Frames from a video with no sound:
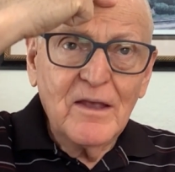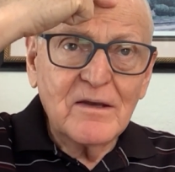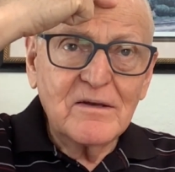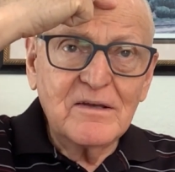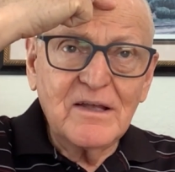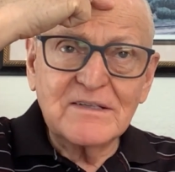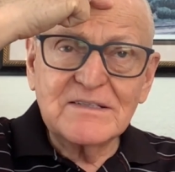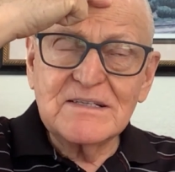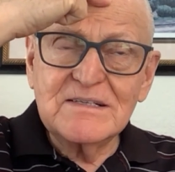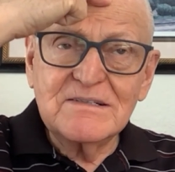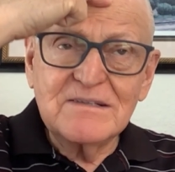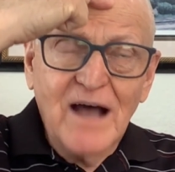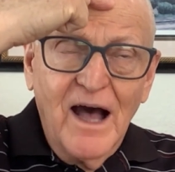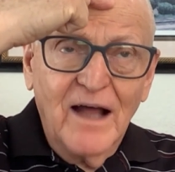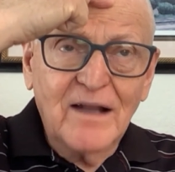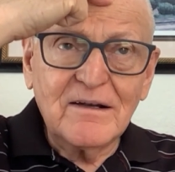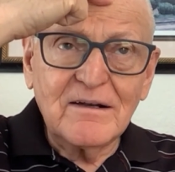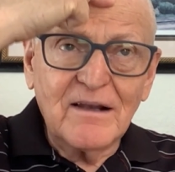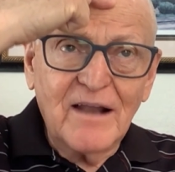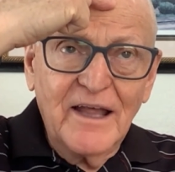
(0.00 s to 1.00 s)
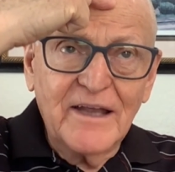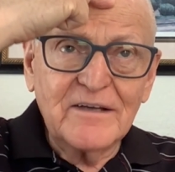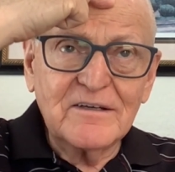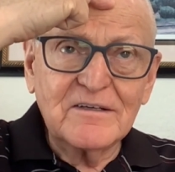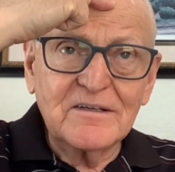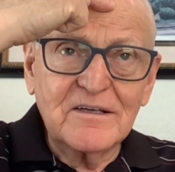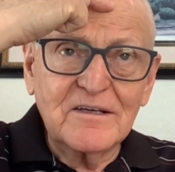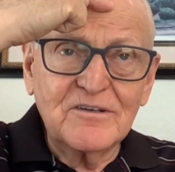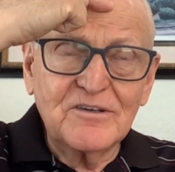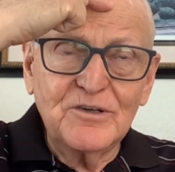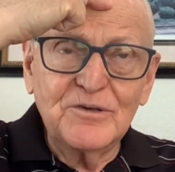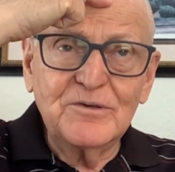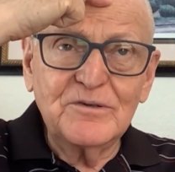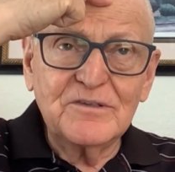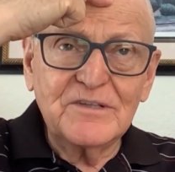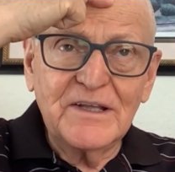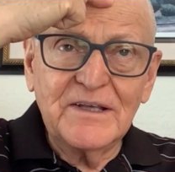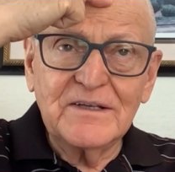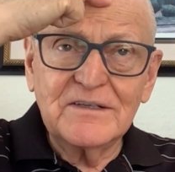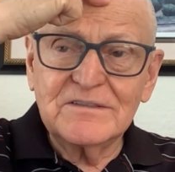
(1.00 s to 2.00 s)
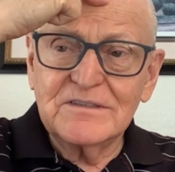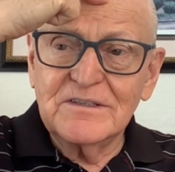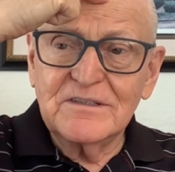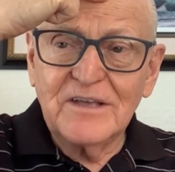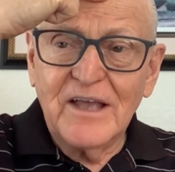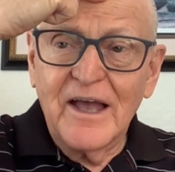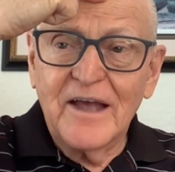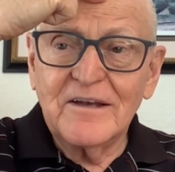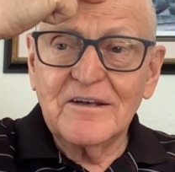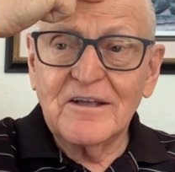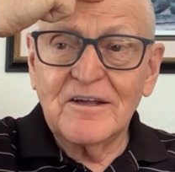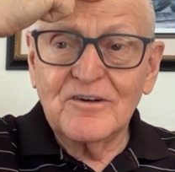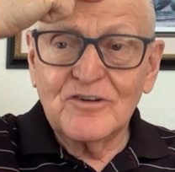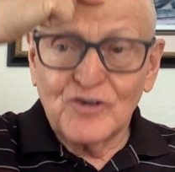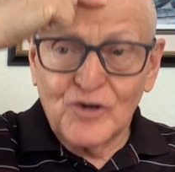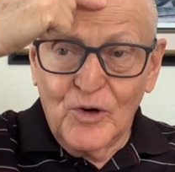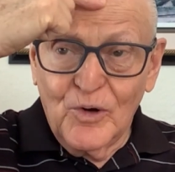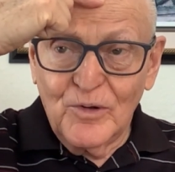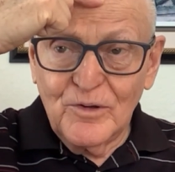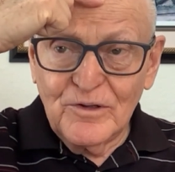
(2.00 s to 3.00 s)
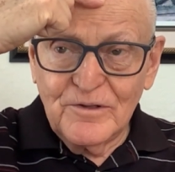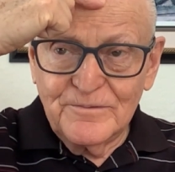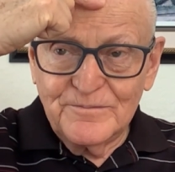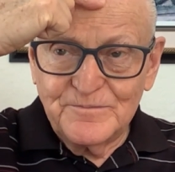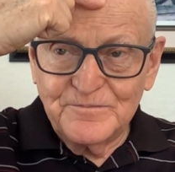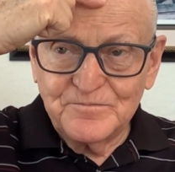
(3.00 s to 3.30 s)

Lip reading: does not like to do things it can't control.